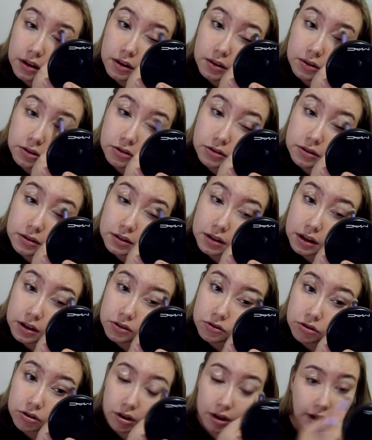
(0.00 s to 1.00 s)
was
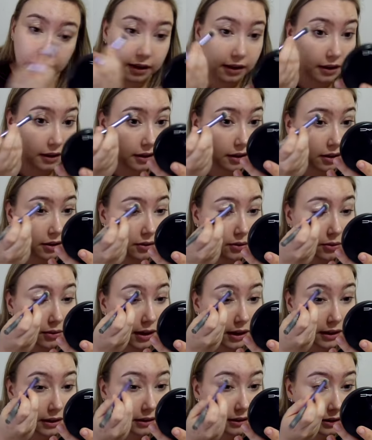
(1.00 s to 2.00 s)
such a
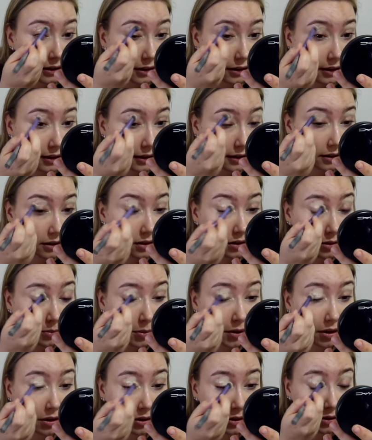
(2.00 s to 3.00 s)
great learning
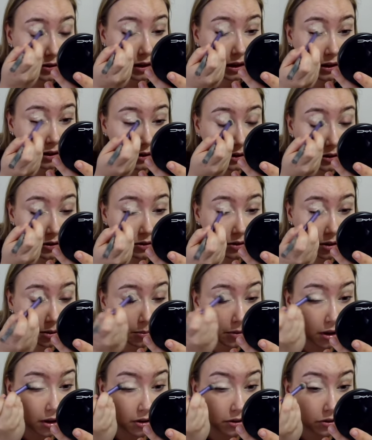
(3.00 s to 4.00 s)
experience. I learned so
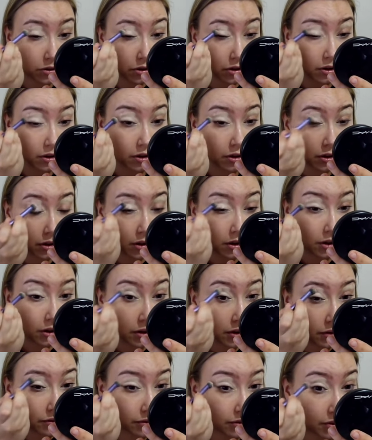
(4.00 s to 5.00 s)
much
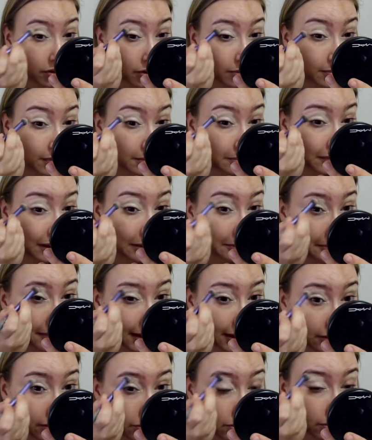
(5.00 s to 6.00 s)
from my
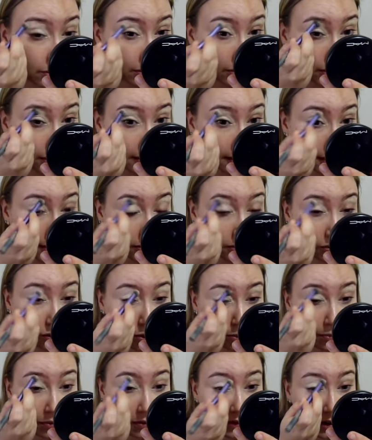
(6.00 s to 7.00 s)
mentor and
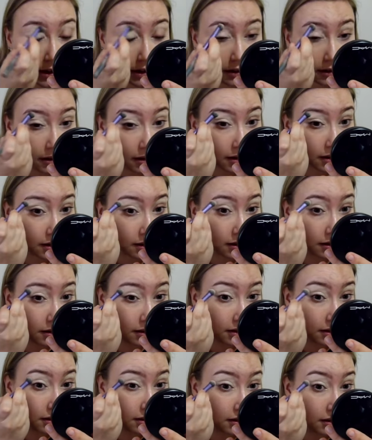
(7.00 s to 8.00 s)
supervisor,
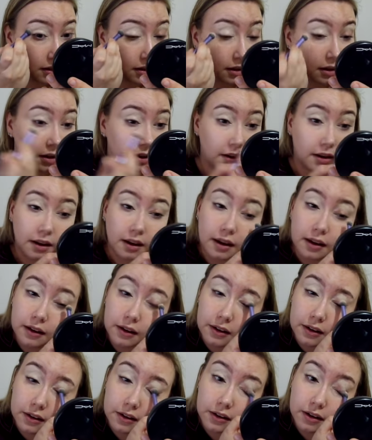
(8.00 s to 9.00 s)

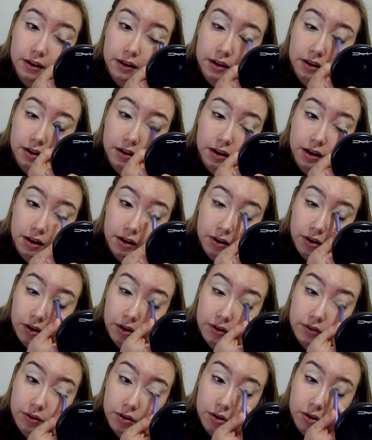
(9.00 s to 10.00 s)
and it
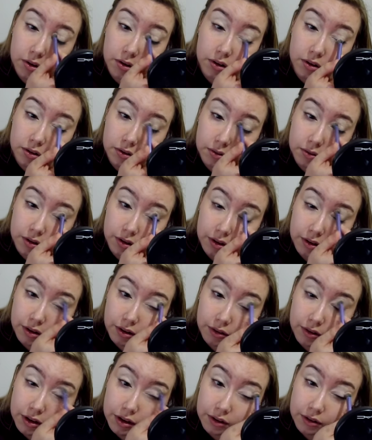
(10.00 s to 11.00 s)
overall was a
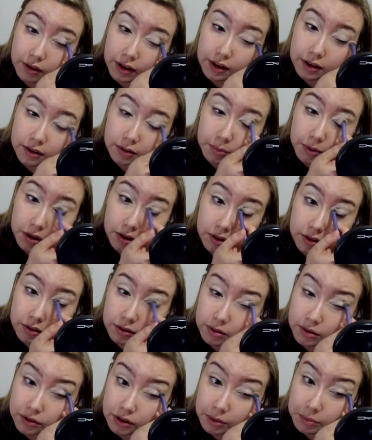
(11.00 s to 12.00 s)
really great experience,
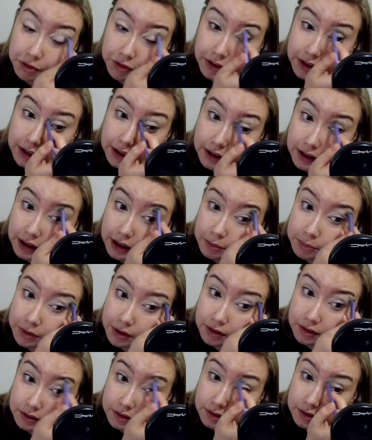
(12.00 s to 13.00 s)
which I'm really glad,
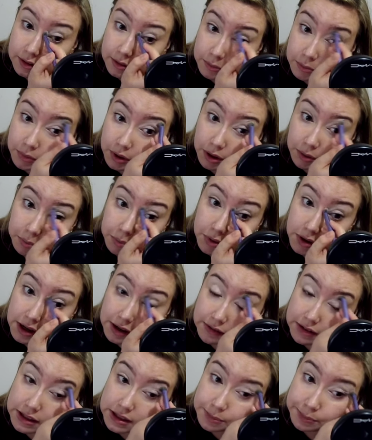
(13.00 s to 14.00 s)
because some
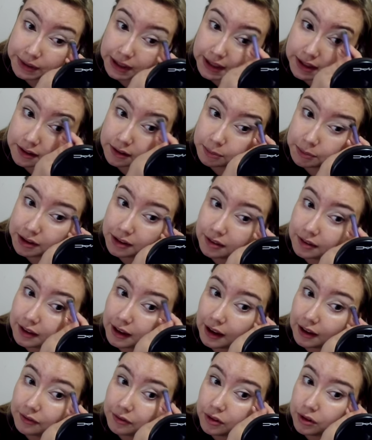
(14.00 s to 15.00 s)
previous placements
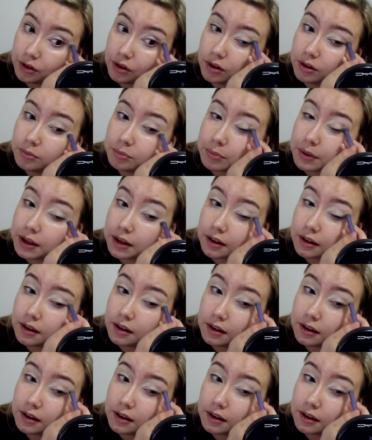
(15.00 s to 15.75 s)
have not been